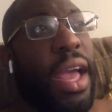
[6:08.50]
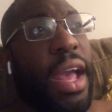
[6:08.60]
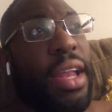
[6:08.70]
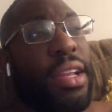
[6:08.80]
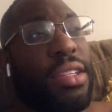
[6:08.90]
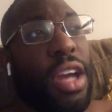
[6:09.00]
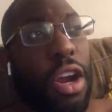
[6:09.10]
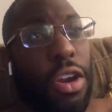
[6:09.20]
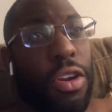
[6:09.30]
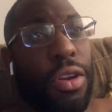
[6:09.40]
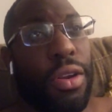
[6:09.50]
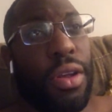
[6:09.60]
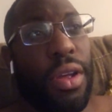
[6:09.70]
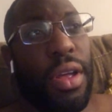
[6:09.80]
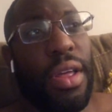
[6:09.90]
in turn,
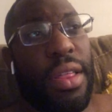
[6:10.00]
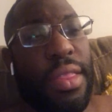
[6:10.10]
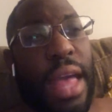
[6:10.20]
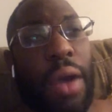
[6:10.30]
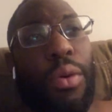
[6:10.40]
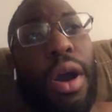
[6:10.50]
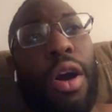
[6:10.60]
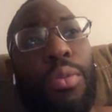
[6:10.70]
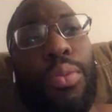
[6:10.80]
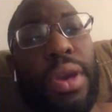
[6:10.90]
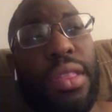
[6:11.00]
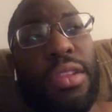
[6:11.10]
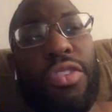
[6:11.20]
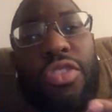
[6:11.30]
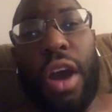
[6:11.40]
that will help with
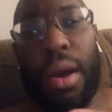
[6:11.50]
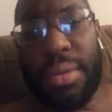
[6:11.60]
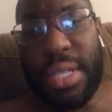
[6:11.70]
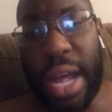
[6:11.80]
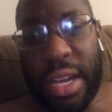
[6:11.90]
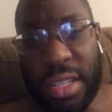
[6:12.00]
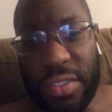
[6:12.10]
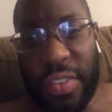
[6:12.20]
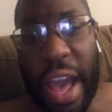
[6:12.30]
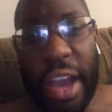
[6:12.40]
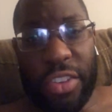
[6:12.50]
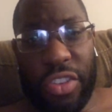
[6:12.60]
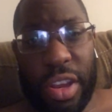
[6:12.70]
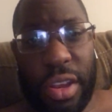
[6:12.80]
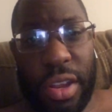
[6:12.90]
job
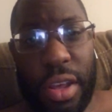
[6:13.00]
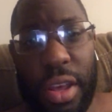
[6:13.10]
satisfaction.